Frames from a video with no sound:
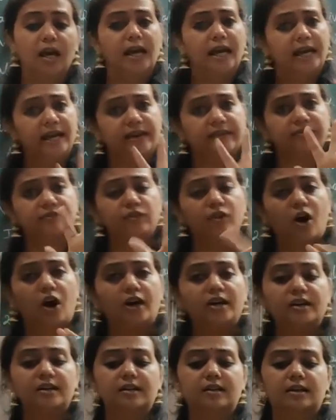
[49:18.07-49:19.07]
If
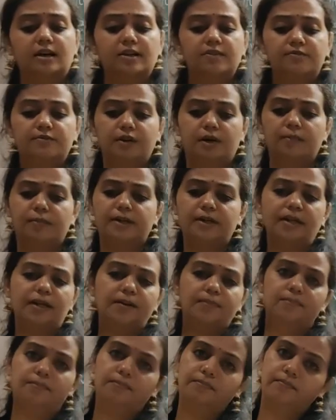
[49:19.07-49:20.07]
not in conformity,
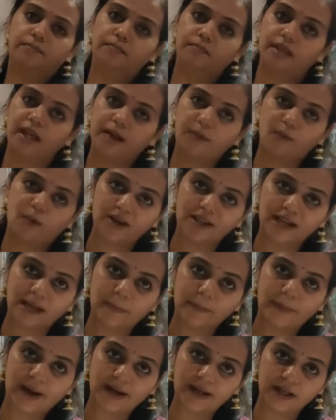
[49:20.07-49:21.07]
then what
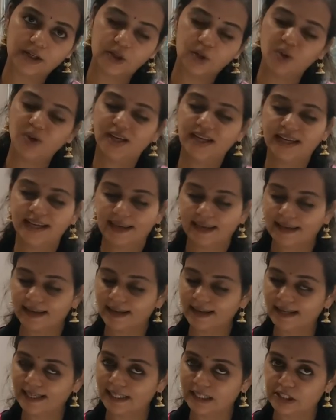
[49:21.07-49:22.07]
can buyer do? He
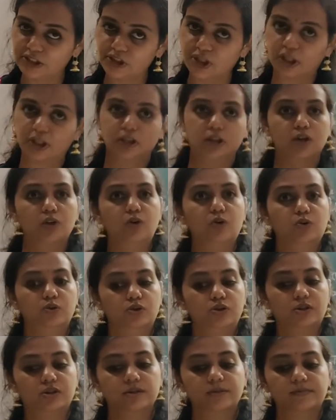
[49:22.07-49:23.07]
can reject the
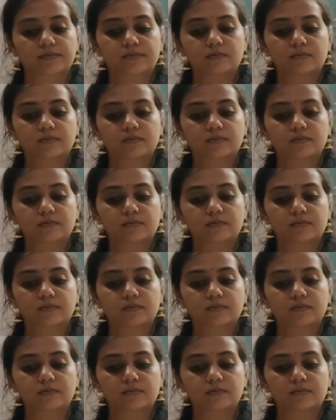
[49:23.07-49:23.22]
goods.